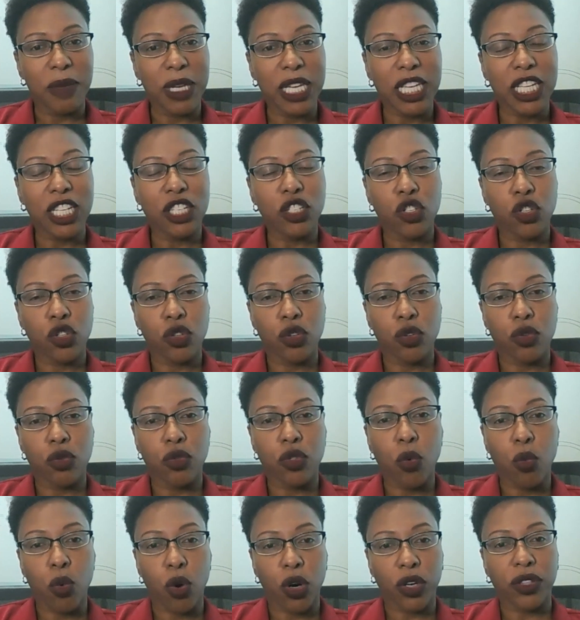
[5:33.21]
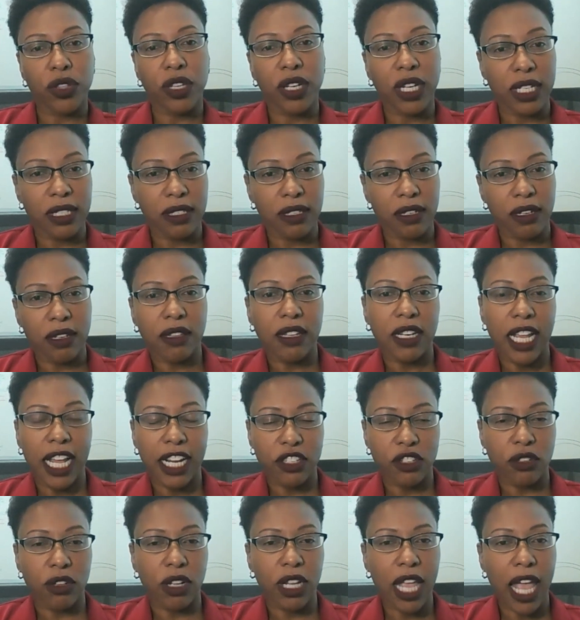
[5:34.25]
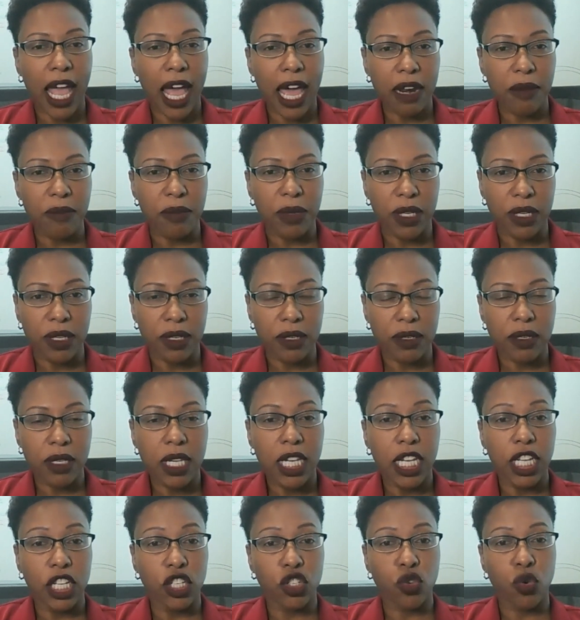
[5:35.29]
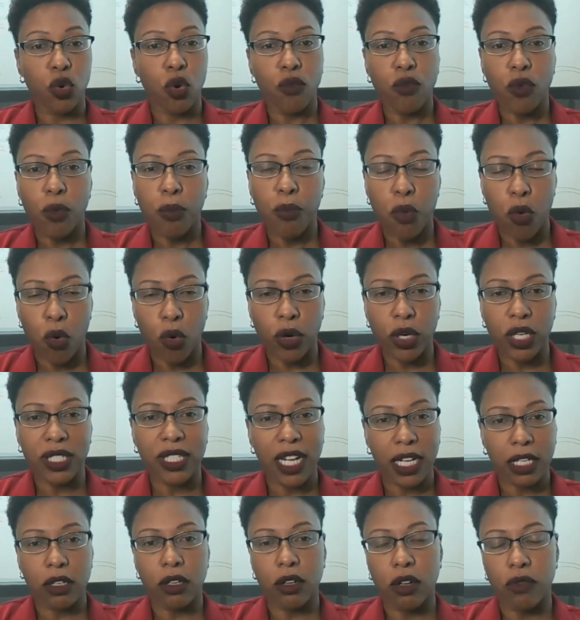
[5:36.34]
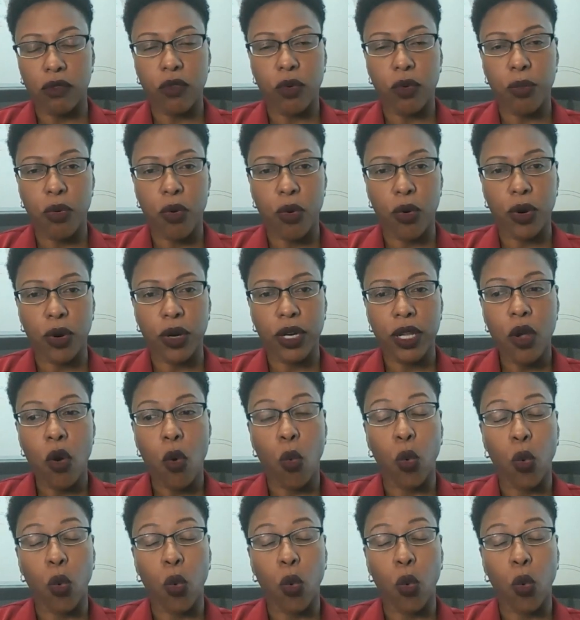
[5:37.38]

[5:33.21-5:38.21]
into the work that I did at the National Academies, into a report, a technical report,